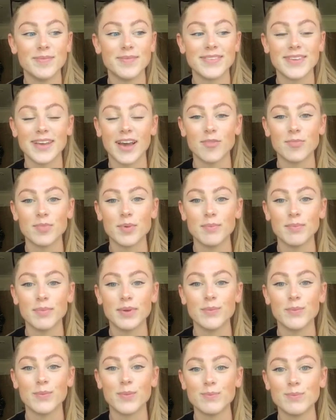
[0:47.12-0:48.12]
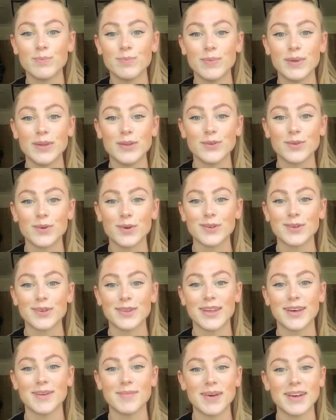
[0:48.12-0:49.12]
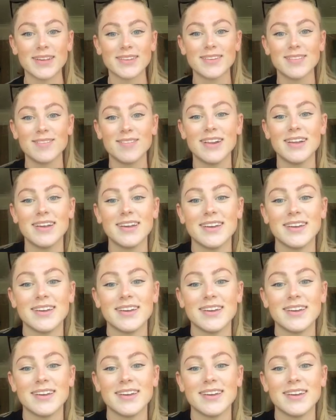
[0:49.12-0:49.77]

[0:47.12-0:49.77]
Yeah, I've been binge watching that massively.